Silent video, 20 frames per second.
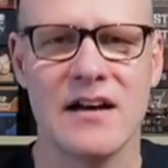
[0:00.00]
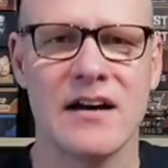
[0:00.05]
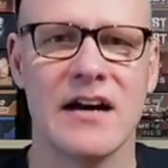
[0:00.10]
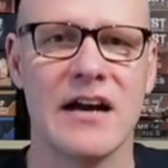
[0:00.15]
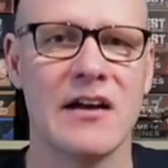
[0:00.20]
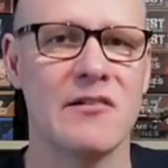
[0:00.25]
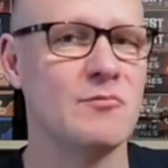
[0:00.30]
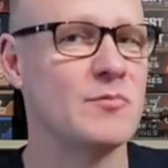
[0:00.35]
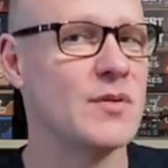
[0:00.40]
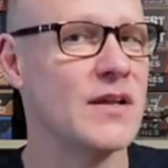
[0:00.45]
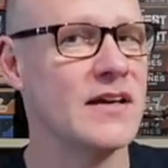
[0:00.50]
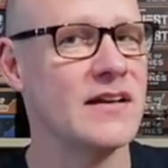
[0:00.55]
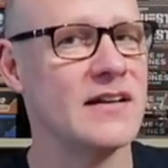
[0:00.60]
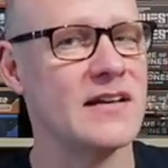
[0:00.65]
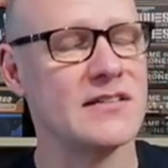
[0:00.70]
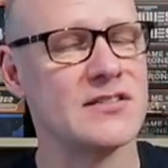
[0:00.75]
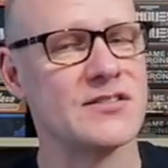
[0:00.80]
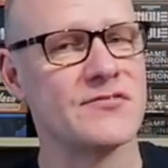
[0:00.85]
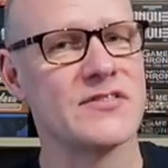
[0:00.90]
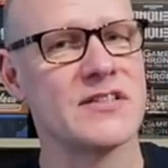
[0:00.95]
I haven't played
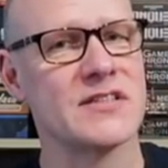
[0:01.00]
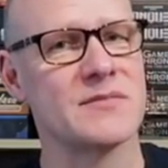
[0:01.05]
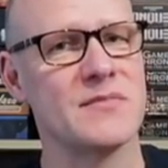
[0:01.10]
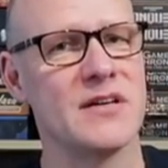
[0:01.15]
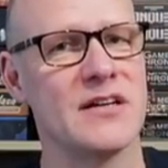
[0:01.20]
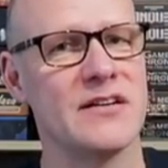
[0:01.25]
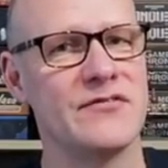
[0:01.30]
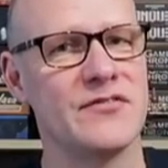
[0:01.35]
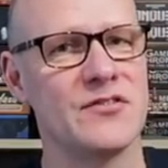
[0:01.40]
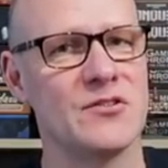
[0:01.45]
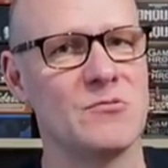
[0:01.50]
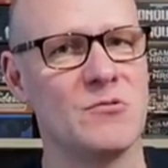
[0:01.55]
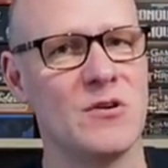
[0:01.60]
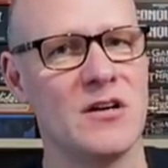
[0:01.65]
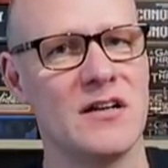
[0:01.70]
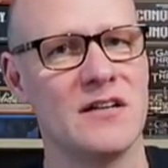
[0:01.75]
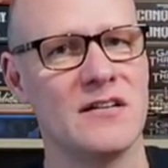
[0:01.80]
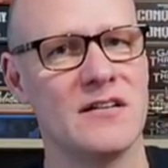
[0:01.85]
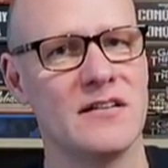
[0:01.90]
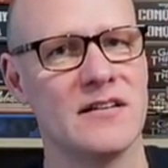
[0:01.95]
Age of Sigmar for a
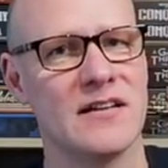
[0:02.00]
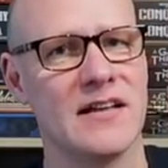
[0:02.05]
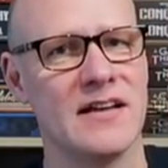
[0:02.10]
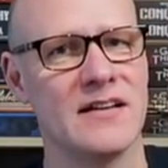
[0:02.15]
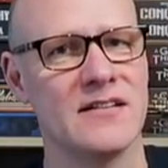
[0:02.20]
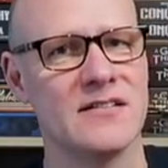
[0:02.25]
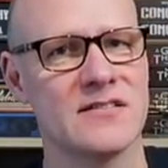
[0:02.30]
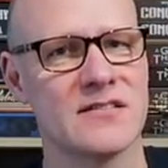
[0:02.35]
while now,